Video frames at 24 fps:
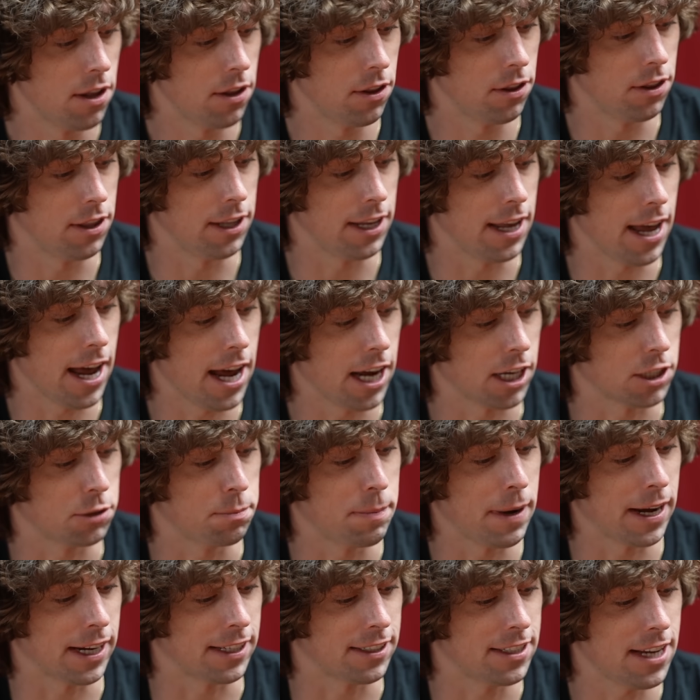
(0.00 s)
the
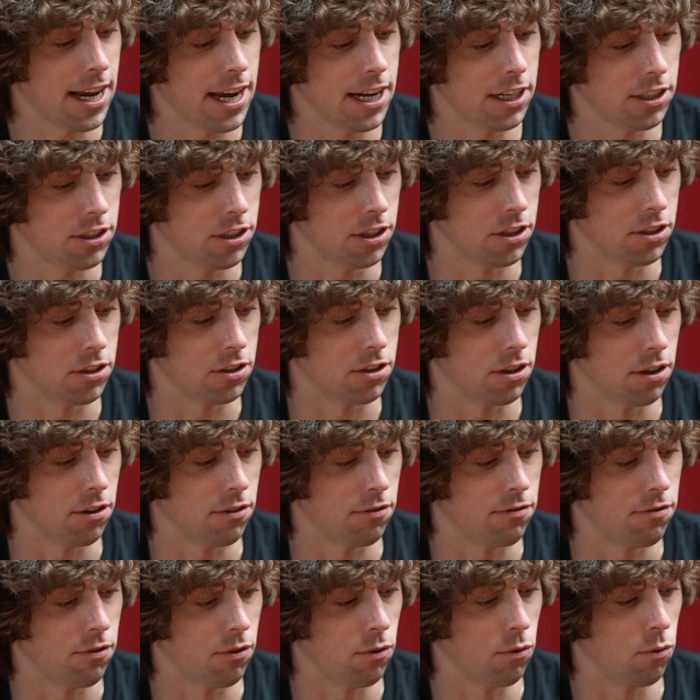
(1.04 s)
expectations
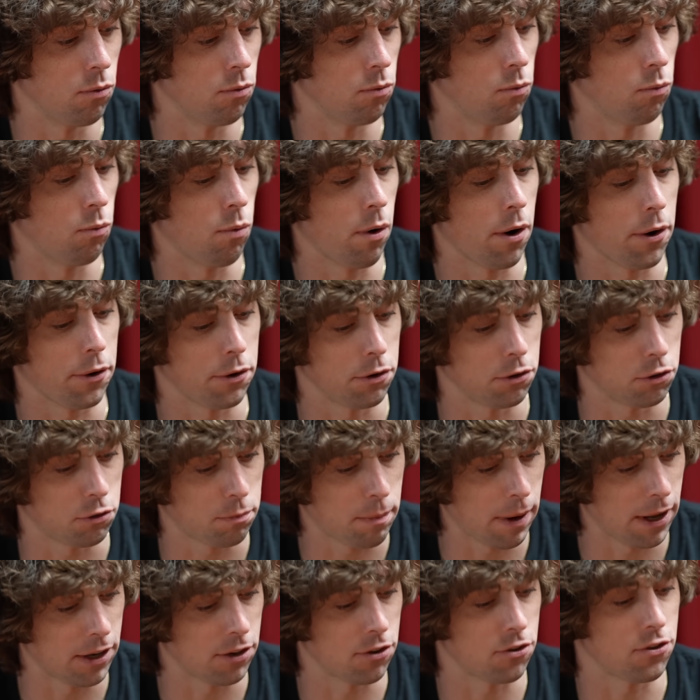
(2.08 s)
of where you
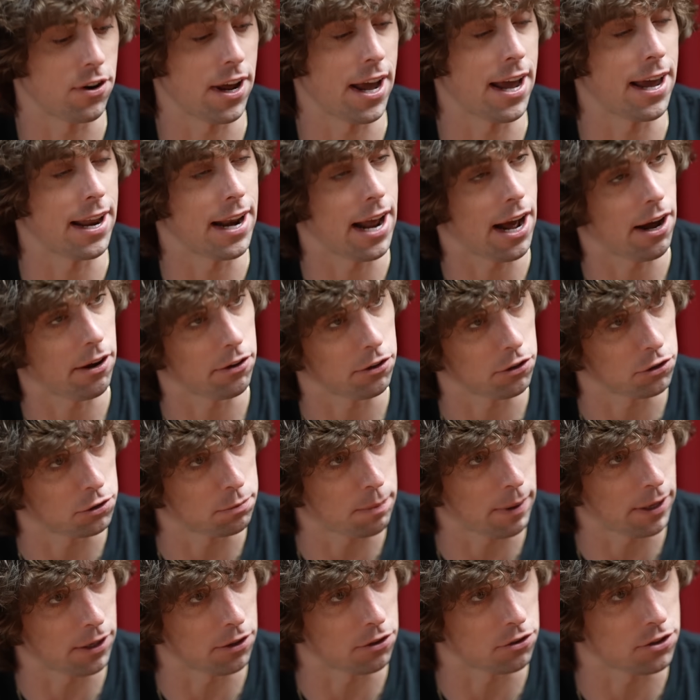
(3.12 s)
spend your day and how you
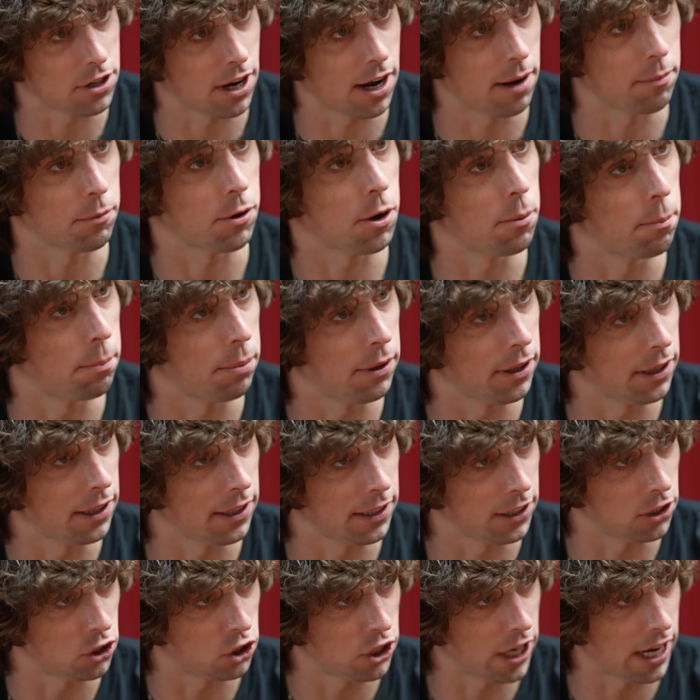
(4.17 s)
spend your time
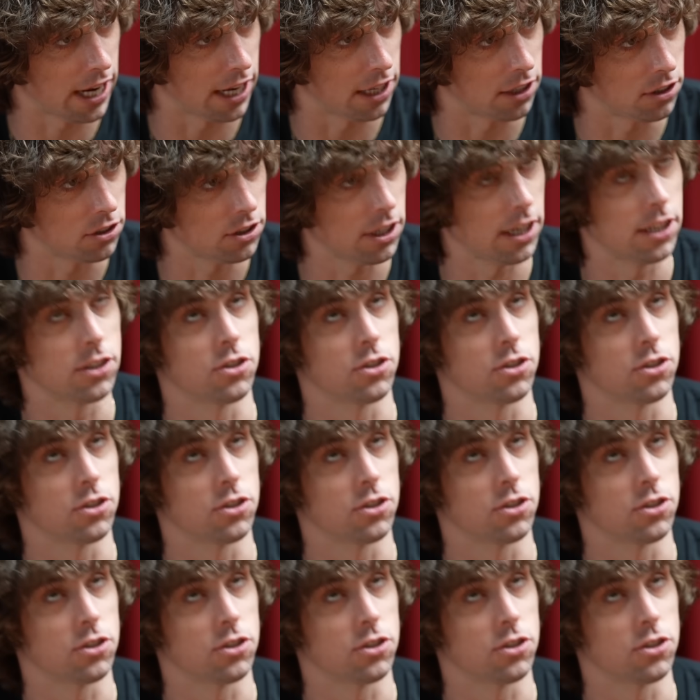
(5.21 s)
completely changed.